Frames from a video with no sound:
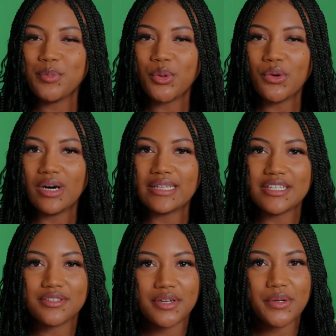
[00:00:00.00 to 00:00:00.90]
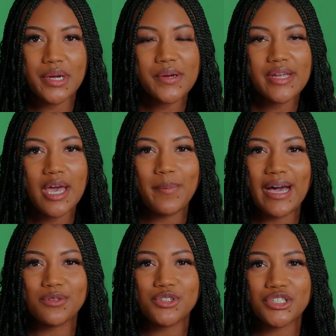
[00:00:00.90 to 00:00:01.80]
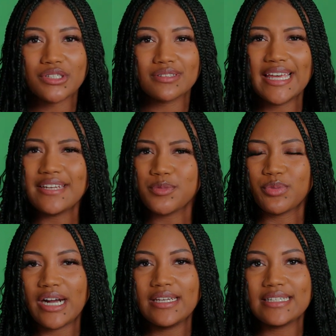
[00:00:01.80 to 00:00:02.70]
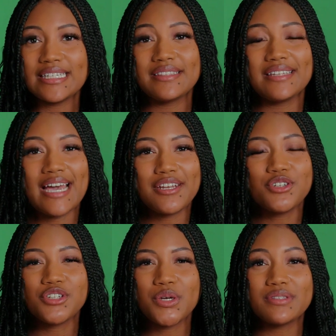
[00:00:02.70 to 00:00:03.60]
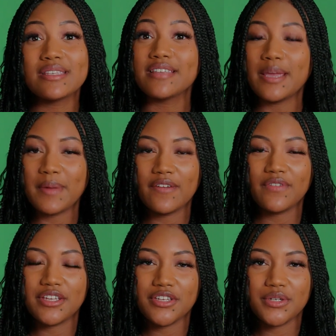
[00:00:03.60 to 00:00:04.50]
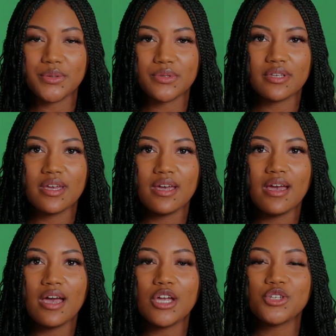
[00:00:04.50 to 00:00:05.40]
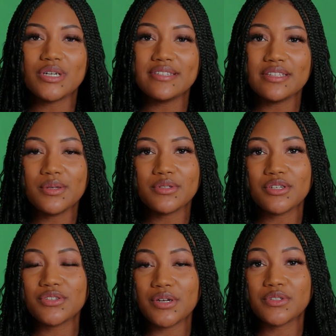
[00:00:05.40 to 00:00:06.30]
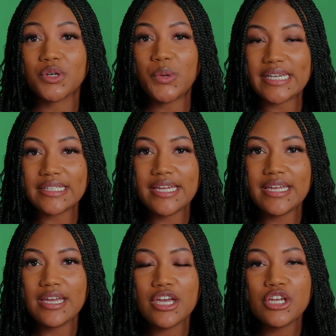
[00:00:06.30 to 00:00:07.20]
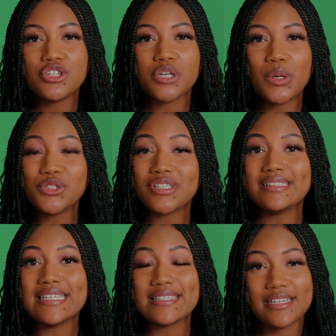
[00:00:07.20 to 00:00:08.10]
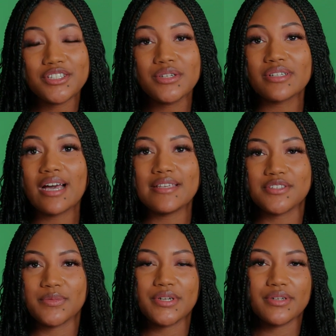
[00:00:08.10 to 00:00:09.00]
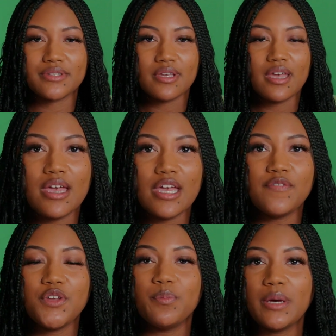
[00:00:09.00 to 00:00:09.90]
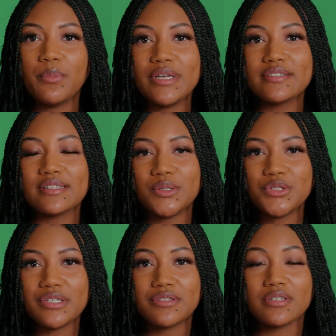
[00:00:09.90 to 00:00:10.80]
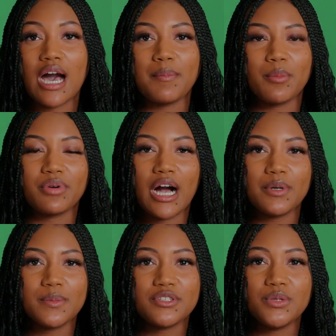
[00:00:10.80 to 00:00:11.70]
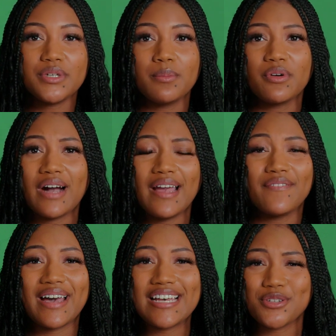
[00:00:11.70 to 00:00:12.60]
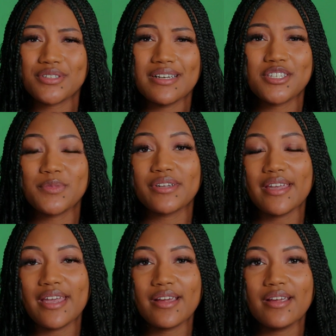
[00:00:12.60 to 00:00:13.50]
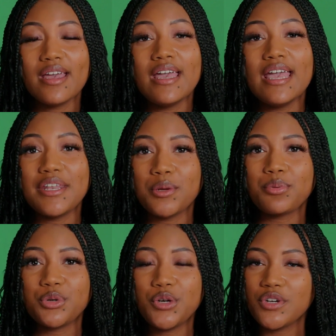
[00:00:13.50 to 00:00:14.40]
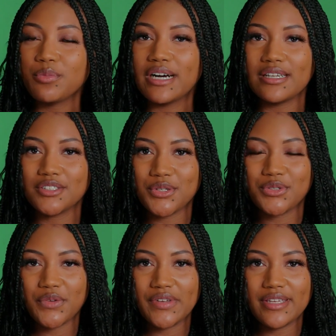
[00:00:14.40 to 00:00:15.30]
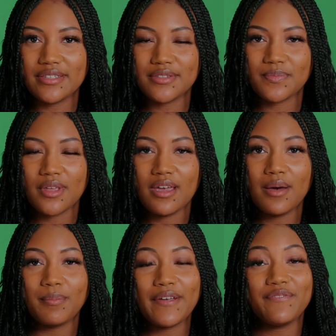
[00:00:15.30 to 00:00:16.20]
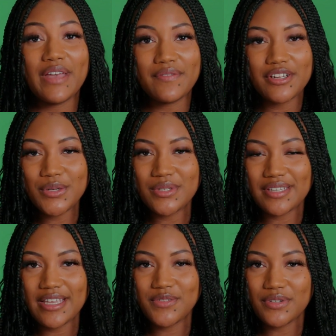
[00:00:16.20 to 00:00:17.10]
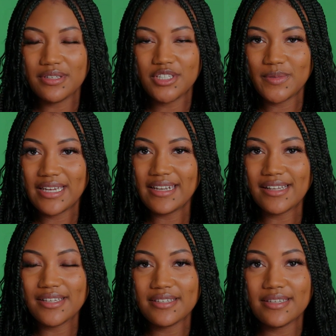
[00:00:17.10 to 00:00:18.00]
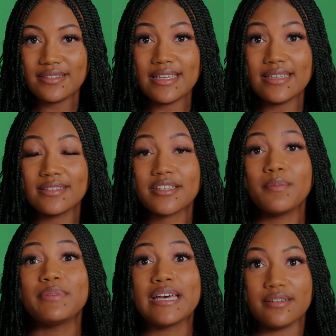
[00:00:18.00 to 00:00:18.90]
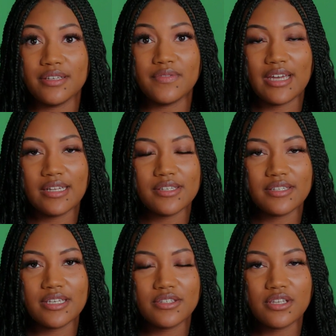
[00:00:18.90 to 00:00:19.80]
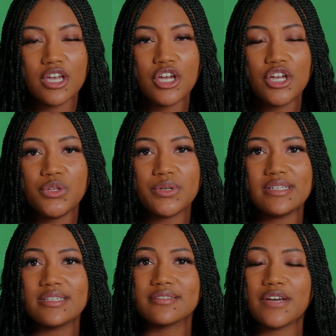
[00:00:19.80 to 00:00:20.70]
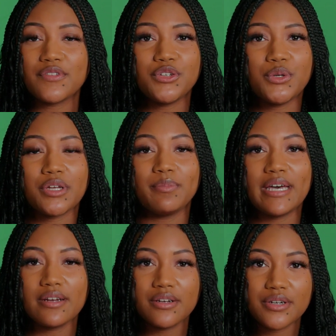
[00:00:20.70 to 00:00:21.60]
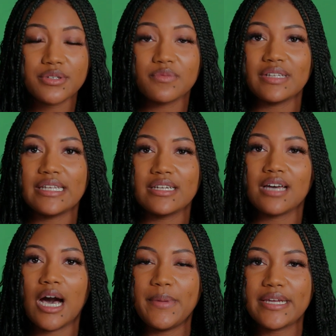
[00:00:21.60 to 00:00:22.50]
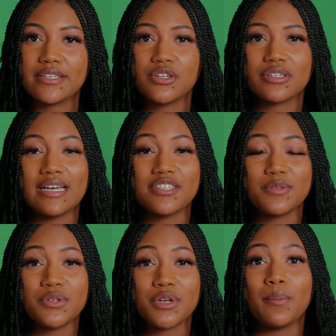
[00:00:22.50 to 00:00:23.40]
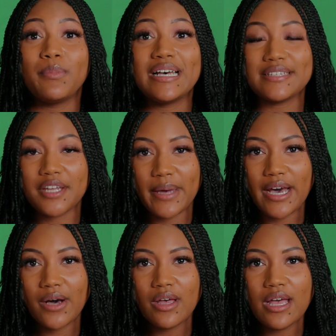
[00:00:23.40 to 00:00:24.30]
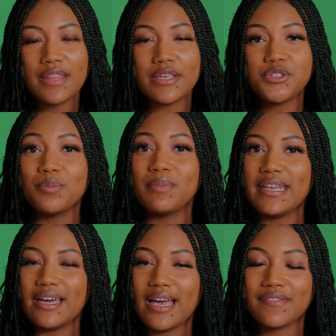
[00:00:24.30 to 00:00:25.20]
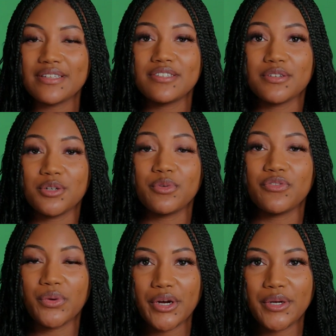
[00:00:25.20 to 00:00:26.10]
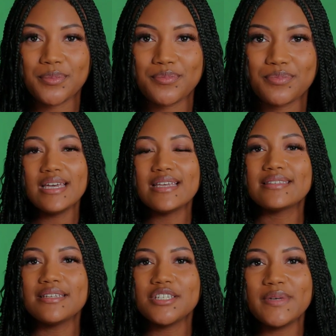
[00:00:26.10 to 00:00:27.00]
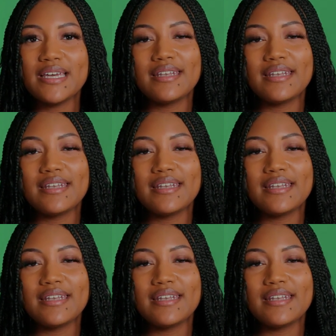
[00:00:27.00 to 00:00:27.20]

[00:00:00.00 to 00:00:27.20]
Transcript: you pull a listening query about your latest product and the data shows the same FAQs. Addressing those concerns quickly shows you're listening to your customers. If you pinpoint solutions to common problems, you can provide faster customer care and improve your product or service. My favorite use case for sentiment analysis is competitive analysis. You can discover new competitors and related topics your customers are buzzing about that you may not have considered before. Sentiment